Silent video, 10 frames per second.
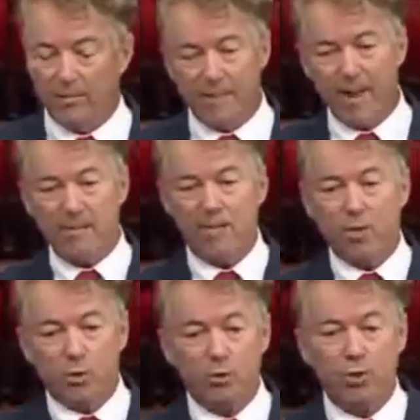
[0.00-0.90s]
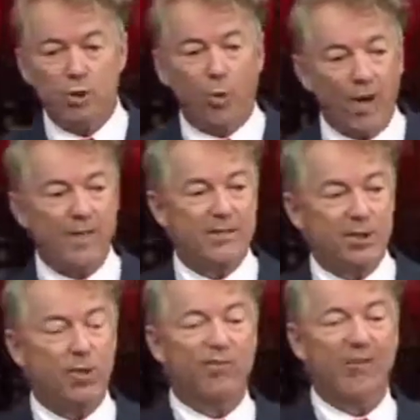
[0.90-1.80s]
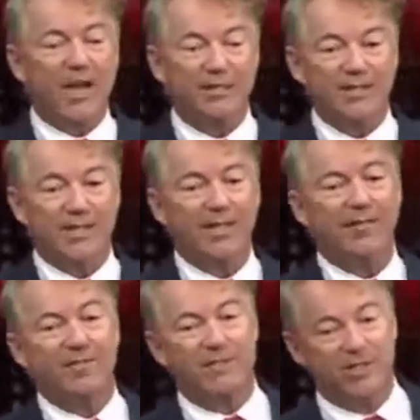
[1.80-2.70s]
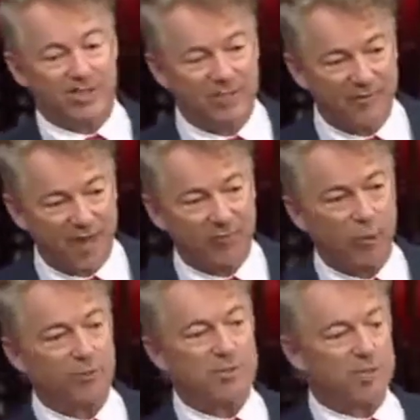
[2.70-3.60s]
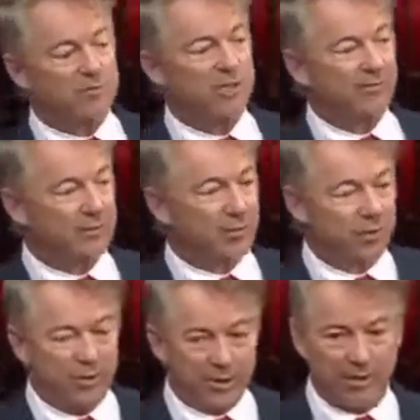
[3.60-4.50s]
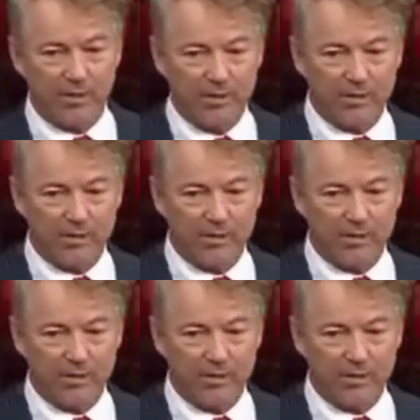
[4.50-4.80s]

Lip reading: Maybe you should wait until we've vaccinated every 65-year-old that doesn't have immunity.